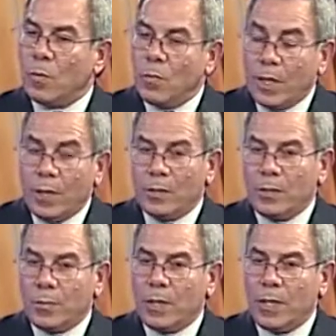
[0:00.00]
we are
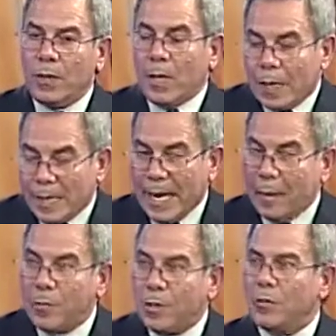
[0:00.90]
simply
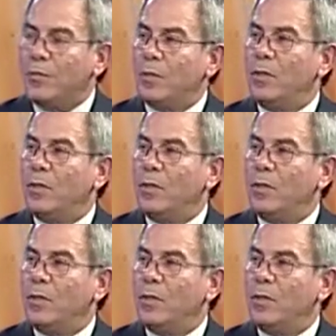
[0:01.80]
captive,